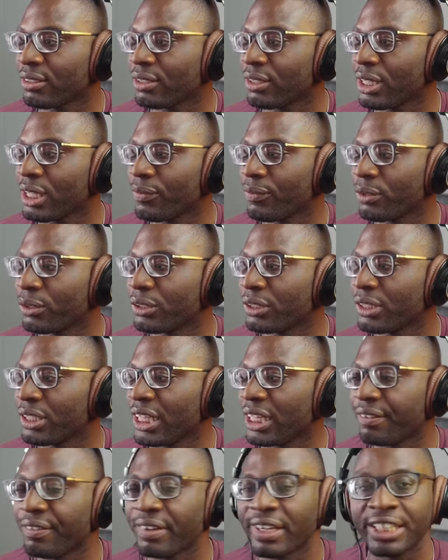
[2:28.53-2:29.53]
even
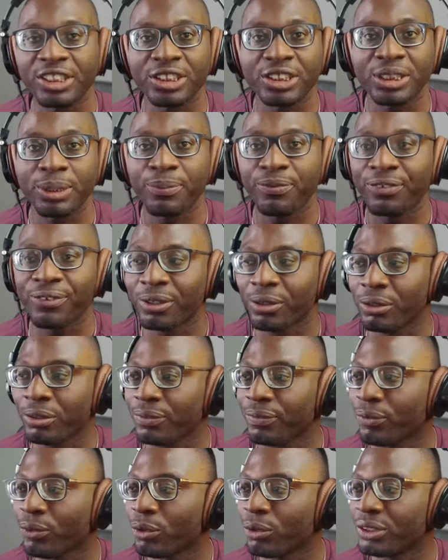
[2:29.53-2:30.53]
a relationship field
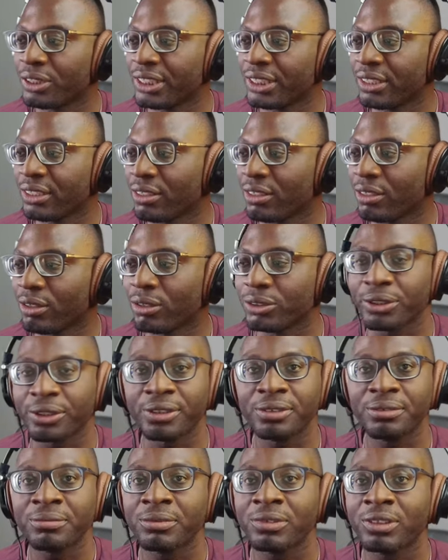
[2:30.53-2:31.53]
for the author
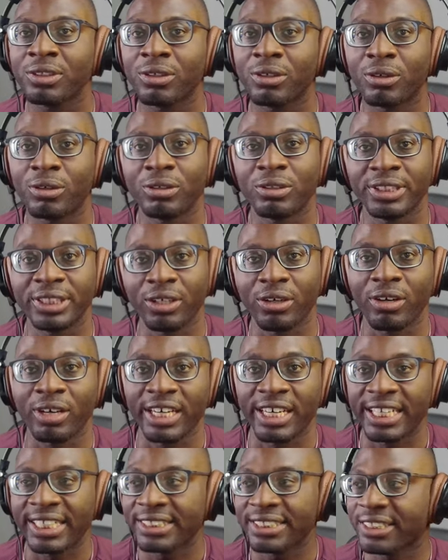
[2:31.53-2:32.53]
or the
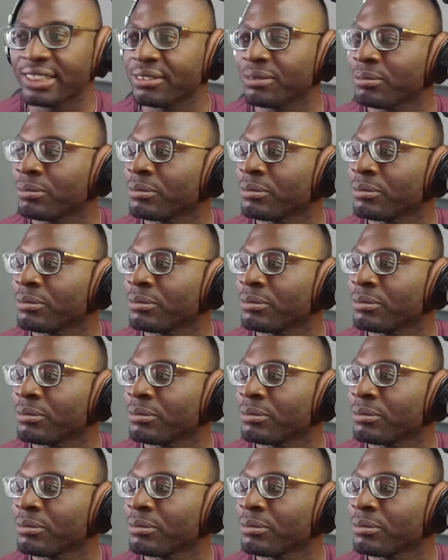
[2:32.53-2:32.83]
organizer.